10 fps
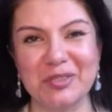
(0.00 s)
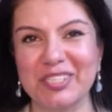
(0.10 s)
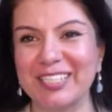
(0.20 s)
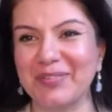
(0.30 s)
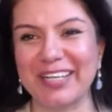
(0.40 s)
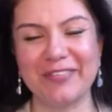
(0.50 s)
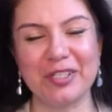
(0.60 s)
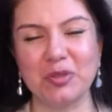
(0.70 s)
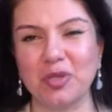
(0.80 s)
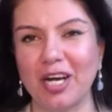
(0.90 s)
New Year, wherever
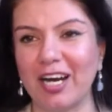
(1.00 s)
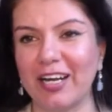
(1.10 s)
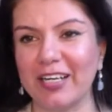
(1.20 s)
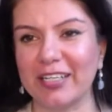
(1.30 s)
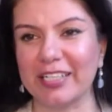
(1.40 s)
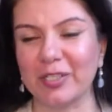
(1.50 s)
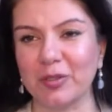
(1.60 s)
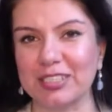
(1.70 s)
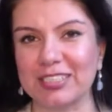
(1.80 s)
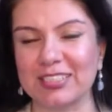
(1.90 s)
you are. You know,
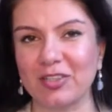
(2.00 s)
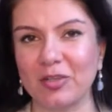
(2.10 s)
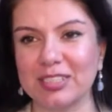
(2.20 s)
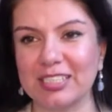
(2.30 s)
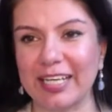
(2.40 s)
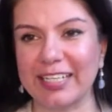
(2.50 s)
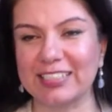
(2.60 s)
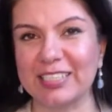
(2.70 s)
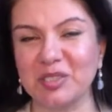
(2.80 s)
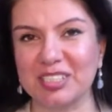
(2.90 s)
it's always a nice
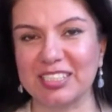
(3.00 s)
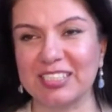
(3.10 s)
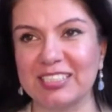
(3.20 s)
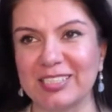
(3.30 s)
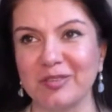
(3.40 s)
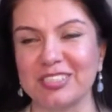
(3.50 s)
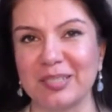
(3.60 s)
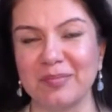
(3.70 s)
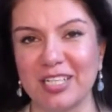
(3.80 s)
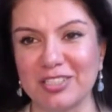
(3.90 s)
thing to see, you know,
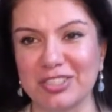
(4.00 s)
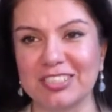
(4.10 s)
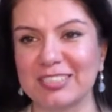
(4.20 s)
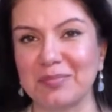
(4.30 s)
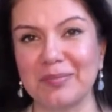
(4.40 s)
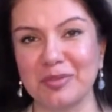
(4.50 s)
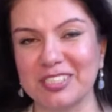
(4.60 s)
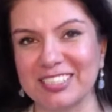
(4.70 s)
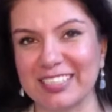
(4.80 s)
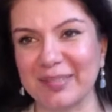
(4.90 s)
some culture, some
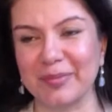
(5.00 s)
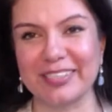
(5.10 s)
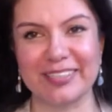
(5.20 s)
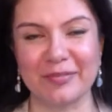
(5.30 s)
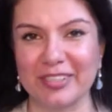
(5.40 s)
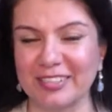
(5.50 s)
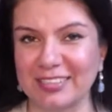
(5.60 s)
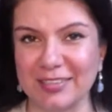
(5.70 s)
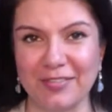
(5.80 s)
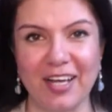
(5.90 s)
community celebrating, whether it's
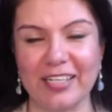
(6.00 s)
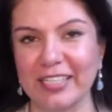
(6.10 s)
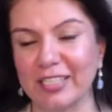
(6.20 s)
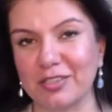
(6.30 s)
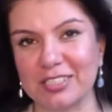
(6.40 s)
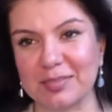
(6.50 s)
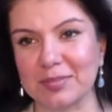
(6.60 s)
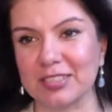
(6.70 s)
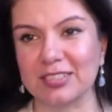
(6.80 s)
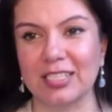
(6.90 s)
Diwali,
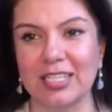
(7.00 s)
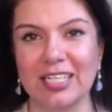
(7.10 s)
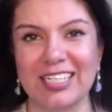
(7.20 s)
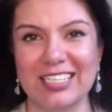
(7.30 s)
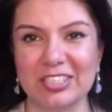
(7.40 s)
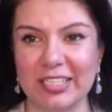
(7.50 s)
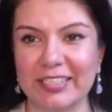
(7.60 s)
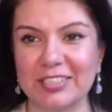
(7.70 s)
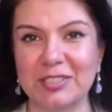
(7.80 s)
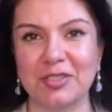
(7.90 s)
Christmas,
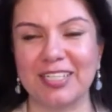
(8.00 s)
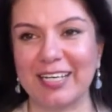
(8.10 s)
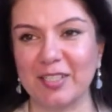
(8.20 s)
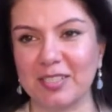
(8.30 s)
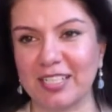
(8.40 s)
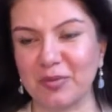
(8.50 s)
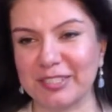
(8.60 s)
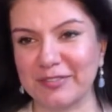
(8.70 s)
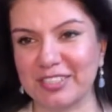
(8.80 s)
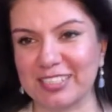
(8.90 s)
Chinese New Year, Hanukkah,
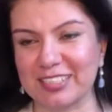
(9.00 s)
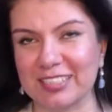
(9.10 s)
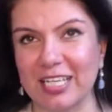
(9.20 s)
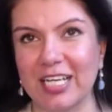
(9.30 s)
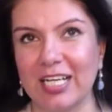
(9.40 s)
whatever it is.